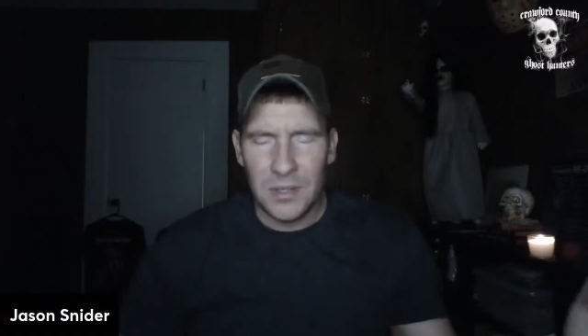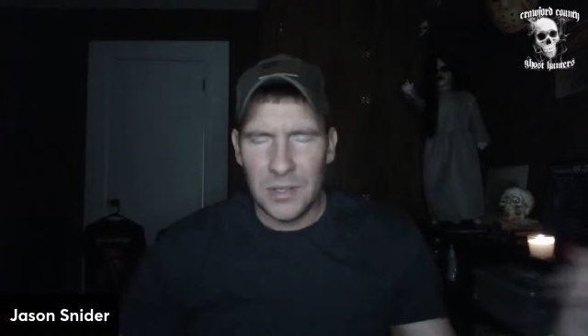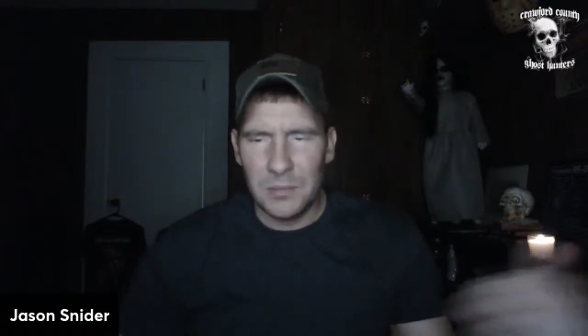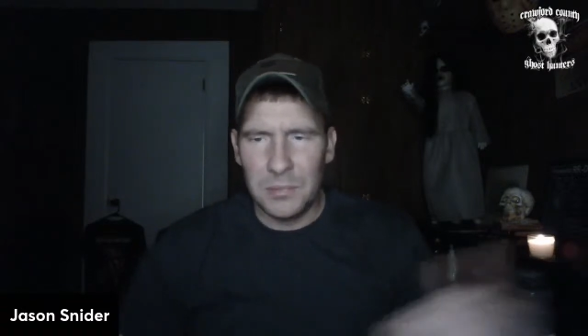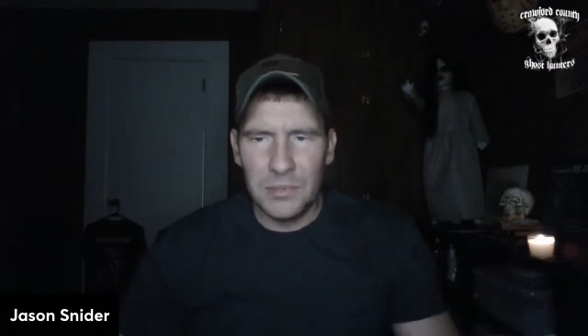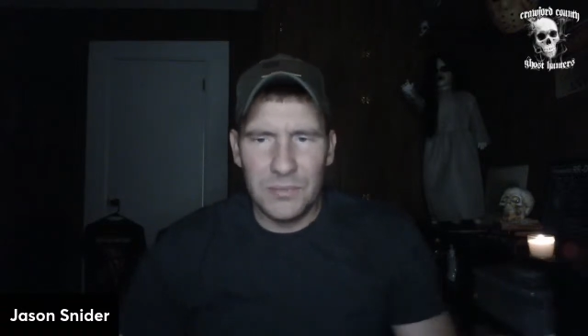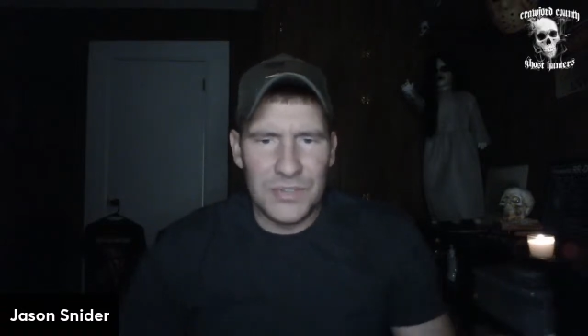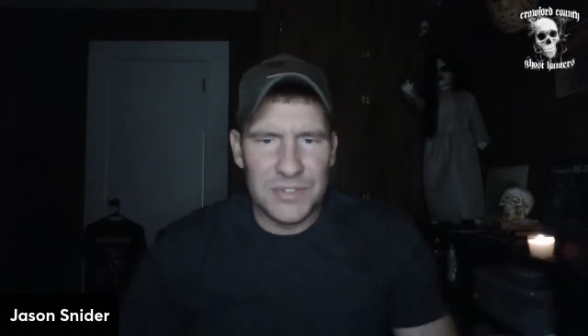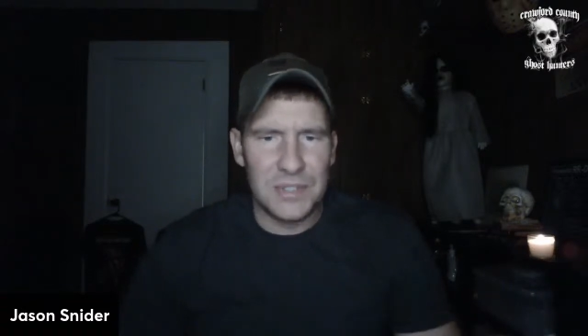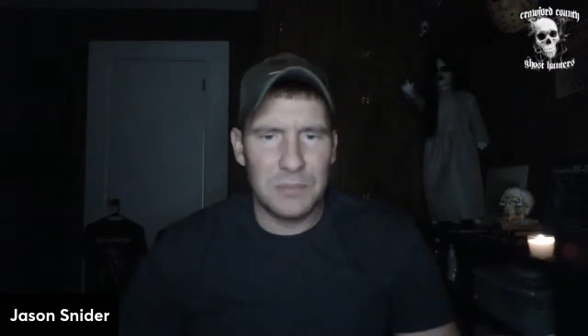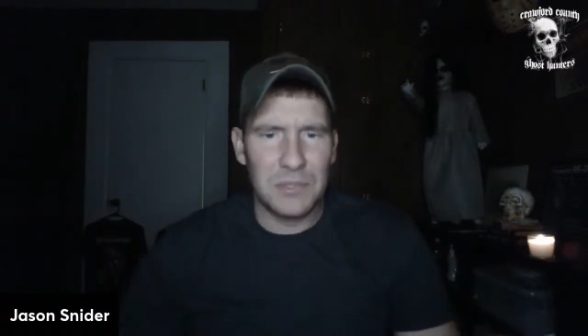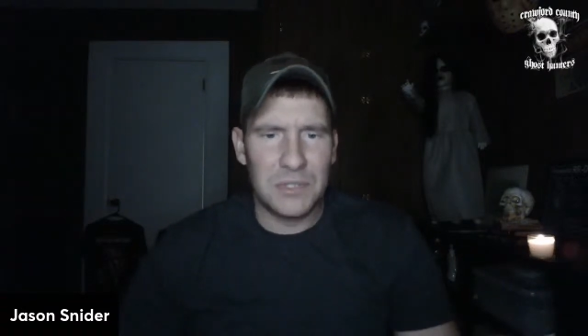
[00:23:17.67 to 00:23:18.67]
They believe that the
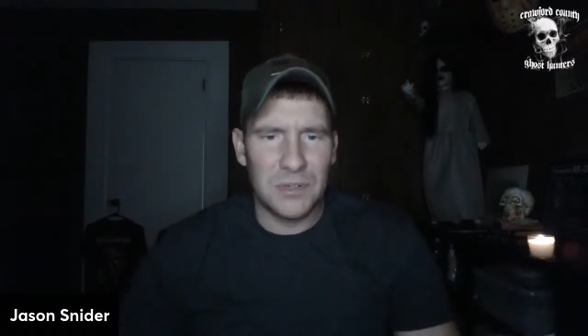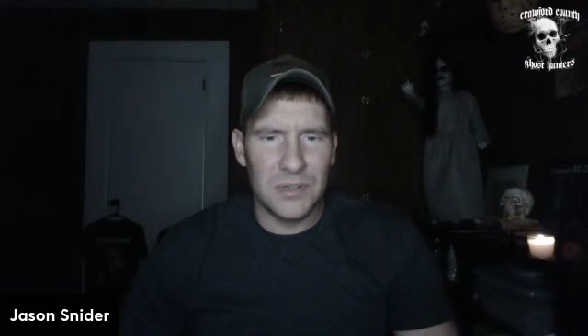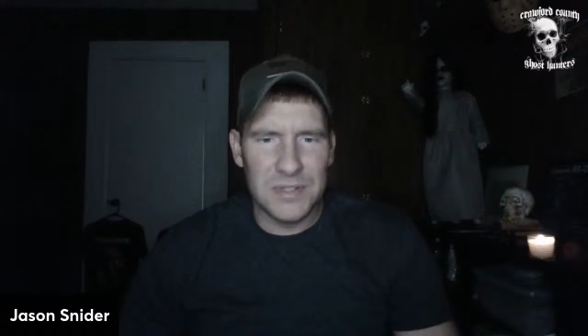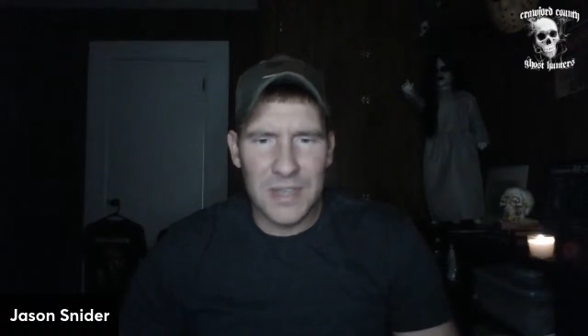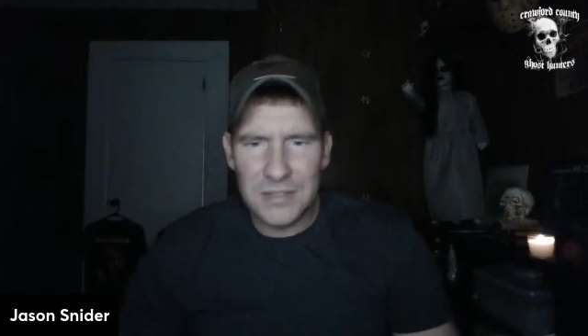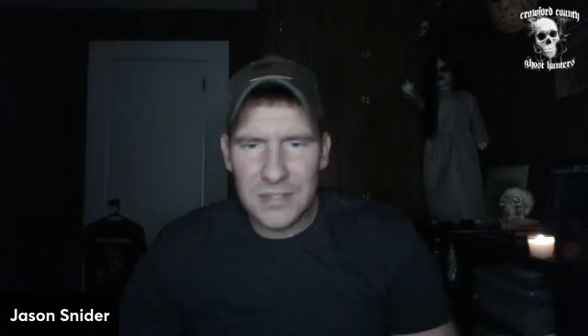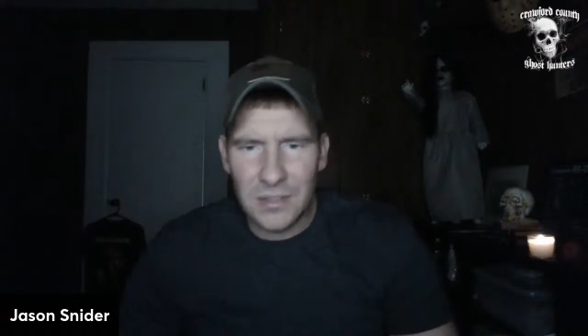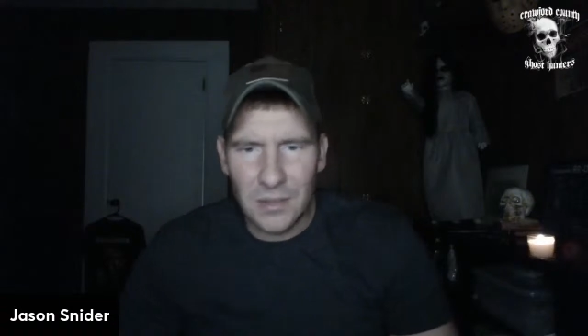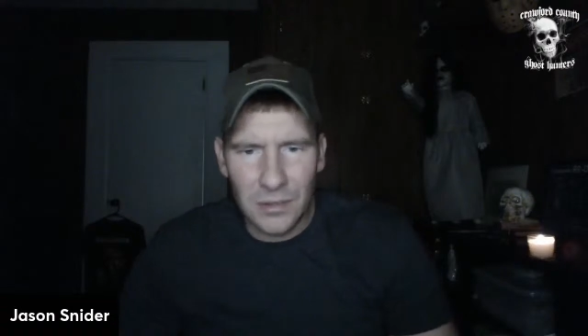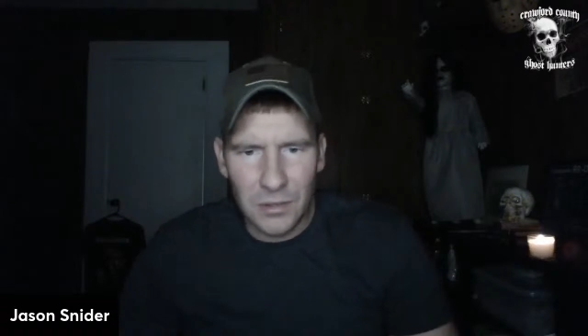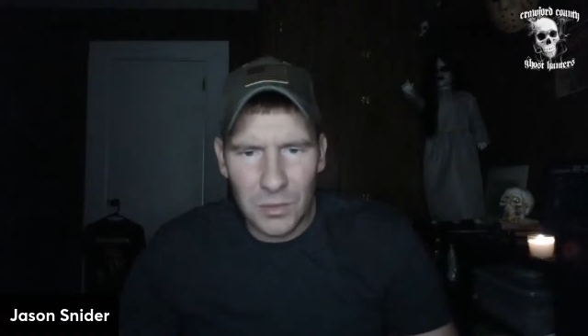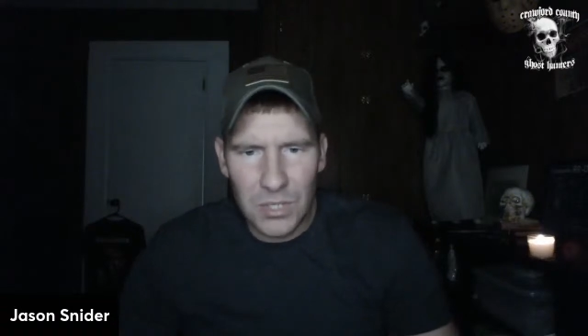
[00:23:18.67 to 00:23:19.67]
cemetery is actually the
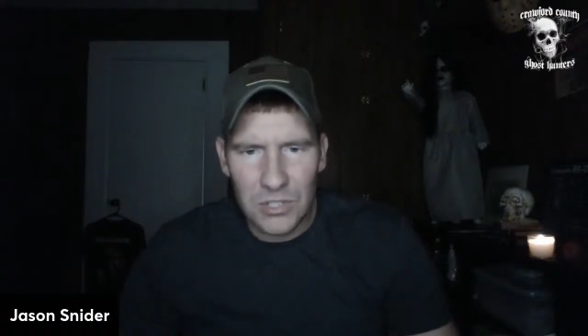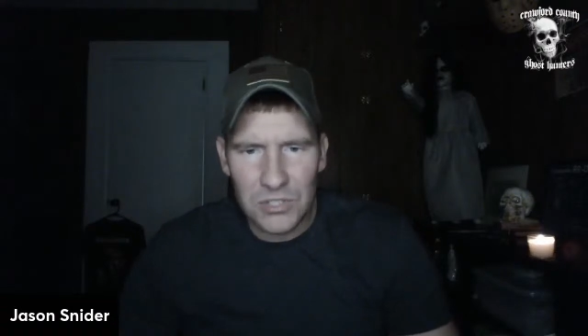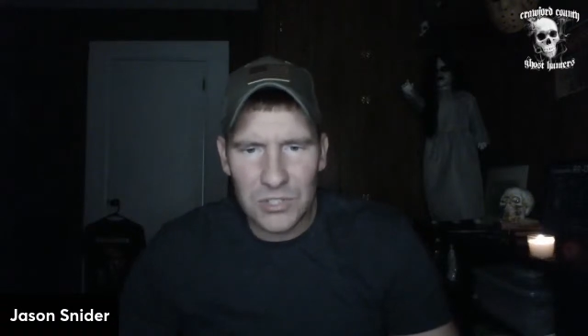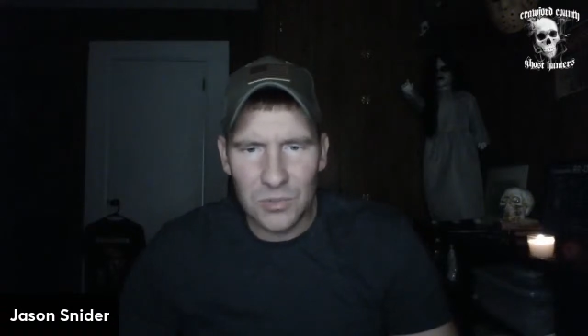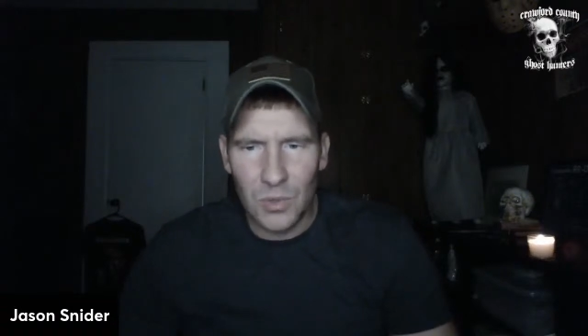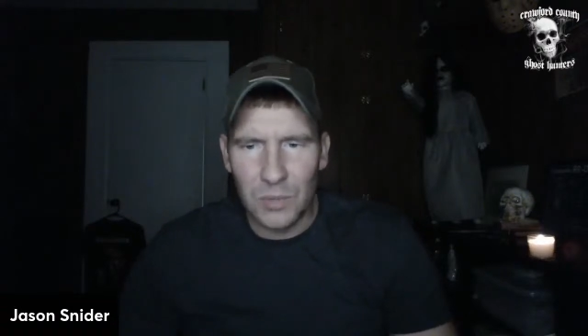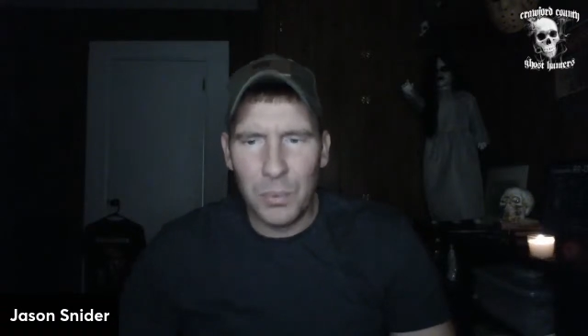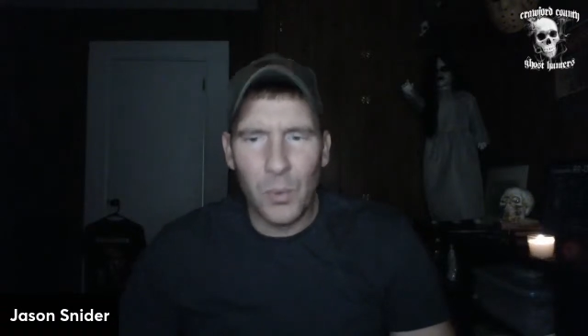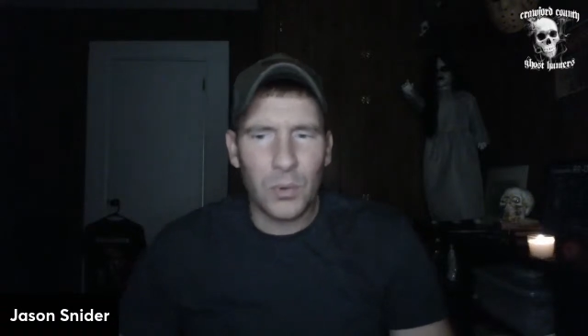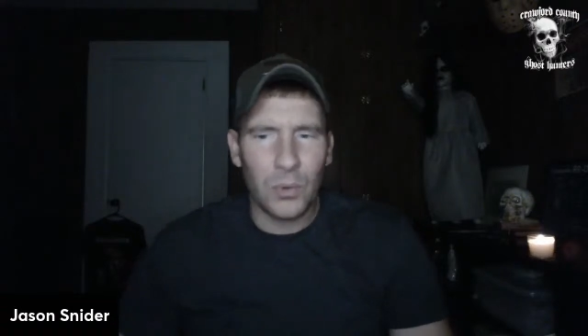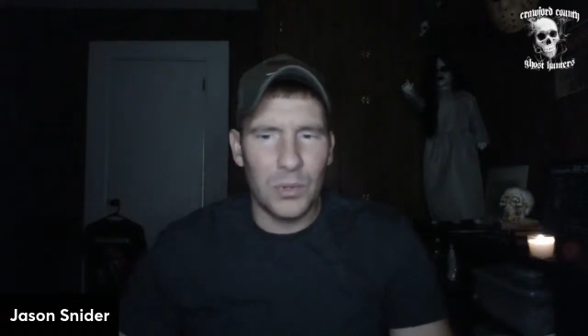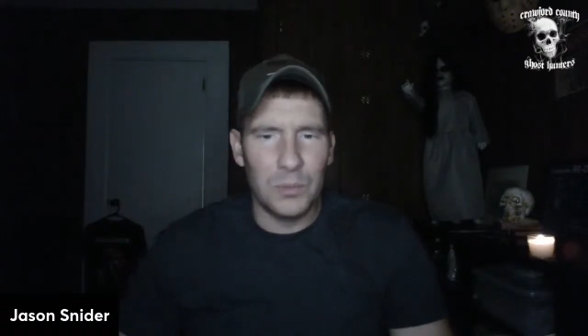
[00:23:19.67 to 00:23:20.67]
location where a
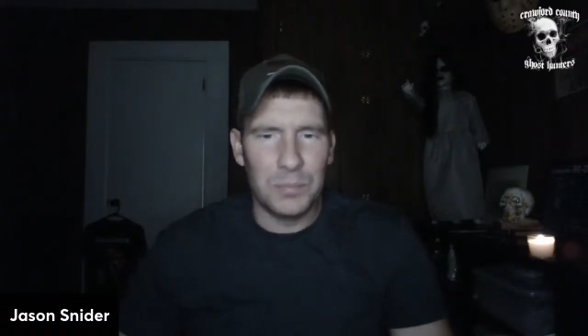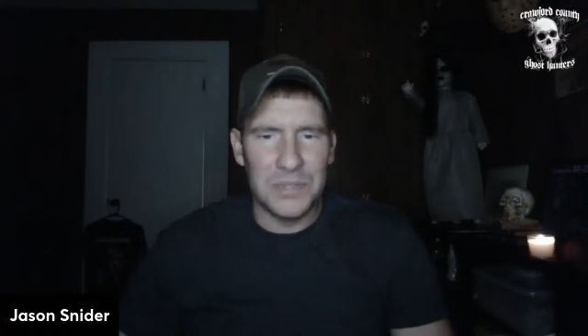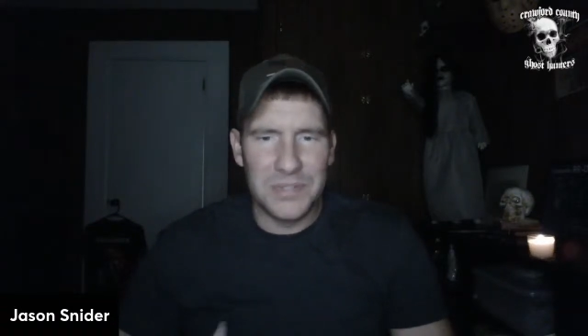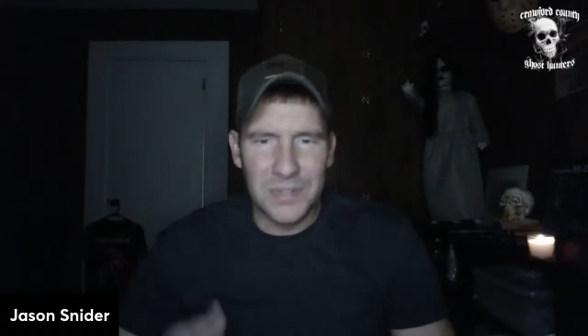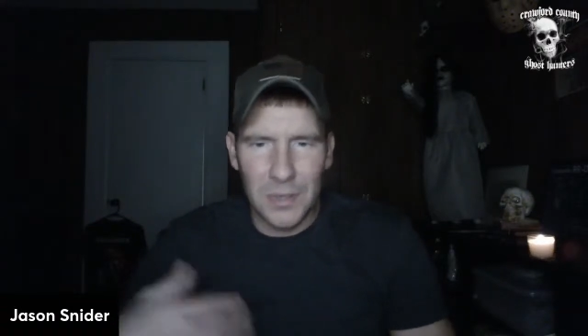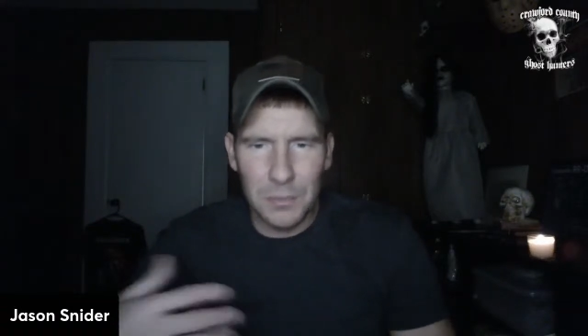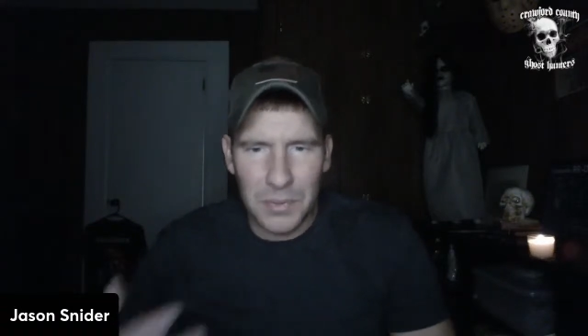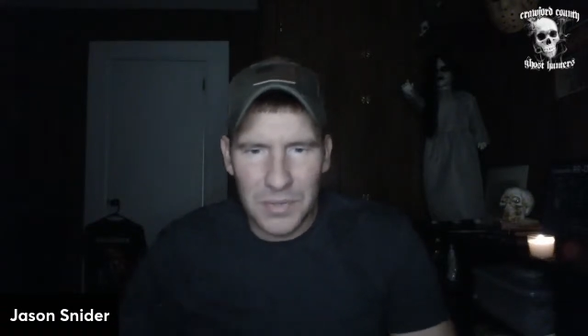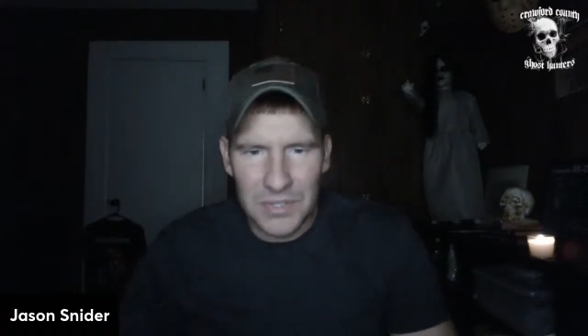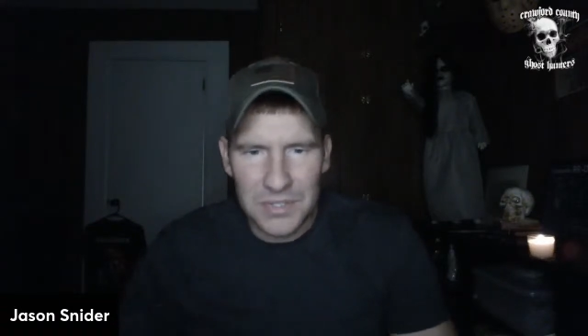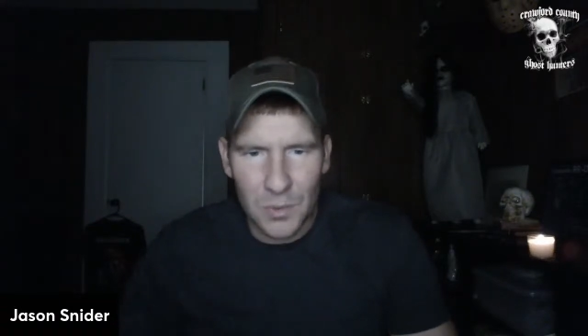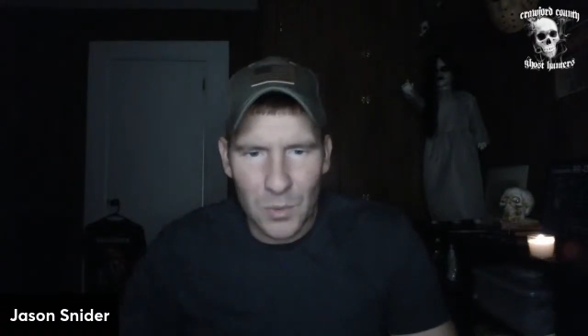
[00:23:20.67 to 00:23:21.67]
portal opens up and
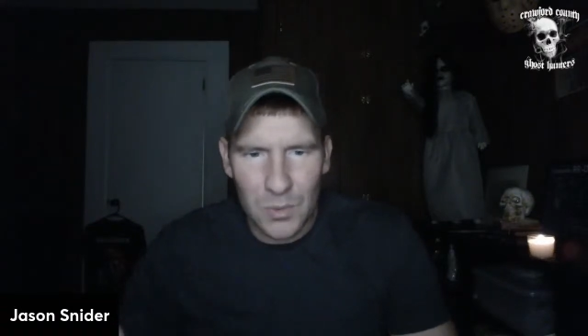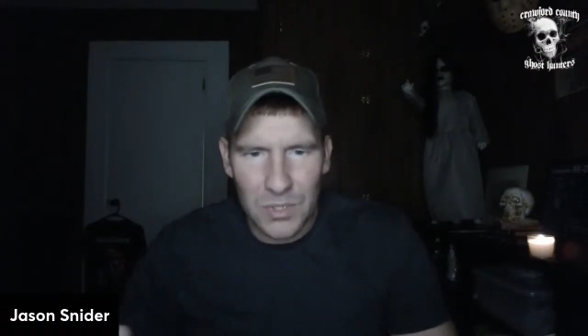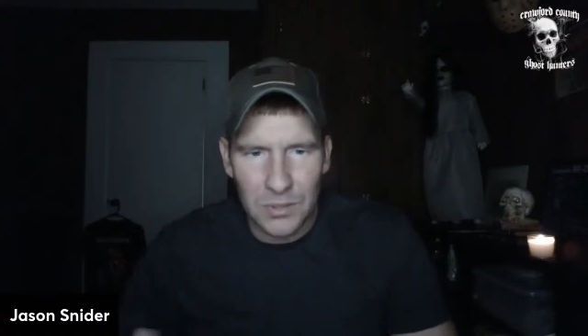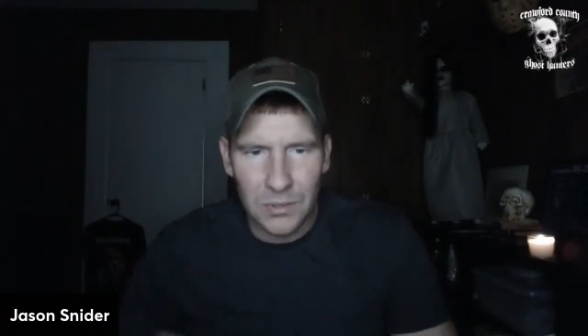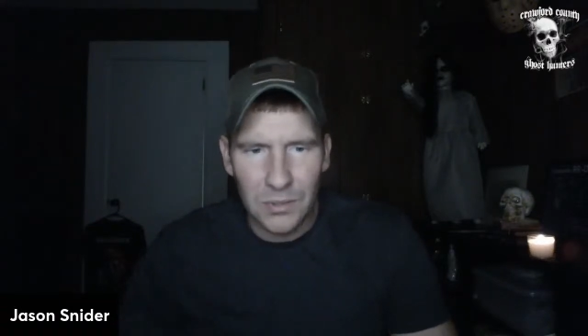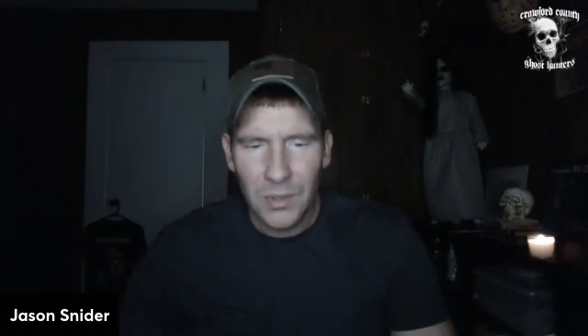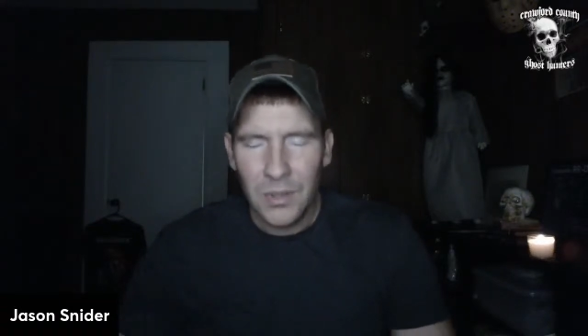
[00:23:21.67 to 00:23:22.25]
the soul can